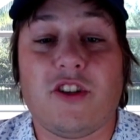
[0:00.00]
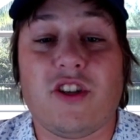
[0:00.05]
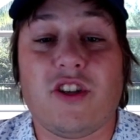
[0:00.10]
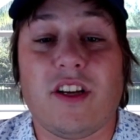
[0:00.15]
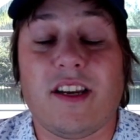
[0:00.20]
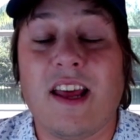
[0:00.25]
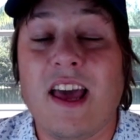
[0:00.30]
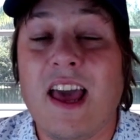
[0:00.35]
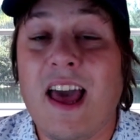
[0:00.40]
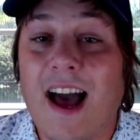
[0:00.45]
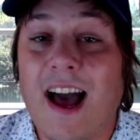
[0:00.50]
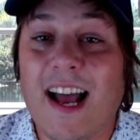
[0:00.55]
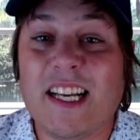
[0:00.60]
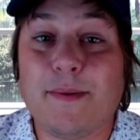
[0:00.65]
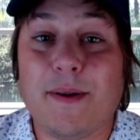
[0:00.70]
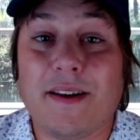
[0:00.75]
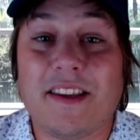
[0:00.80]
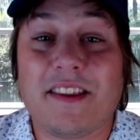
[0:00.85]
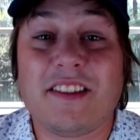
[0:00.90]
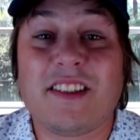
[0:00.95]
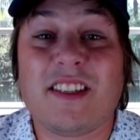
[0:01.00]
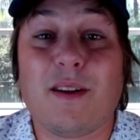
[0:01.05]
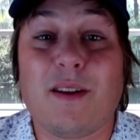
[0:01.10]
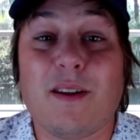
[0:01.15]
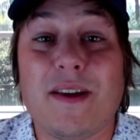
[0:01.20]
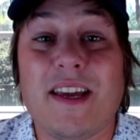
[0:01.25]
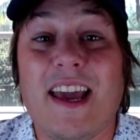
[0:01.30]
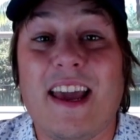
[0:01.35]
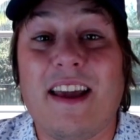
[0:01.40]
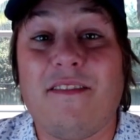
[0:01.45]
And I expect this to
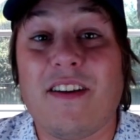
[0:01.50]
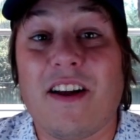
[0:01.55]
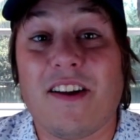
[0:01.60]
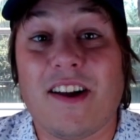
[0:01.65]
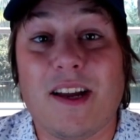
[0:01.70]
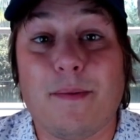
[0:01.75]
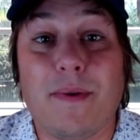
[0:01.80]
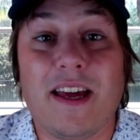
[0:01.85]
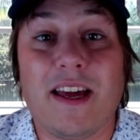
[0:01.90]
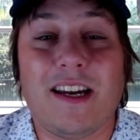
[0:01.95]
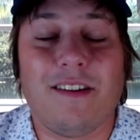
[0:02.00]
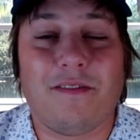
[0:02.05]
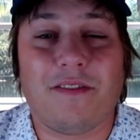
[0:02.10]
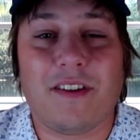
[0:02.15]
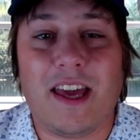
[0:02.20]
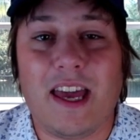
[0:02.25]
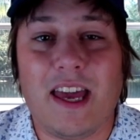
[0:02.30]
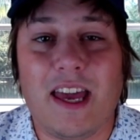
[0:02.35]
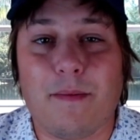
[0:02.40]
be a very competitive game.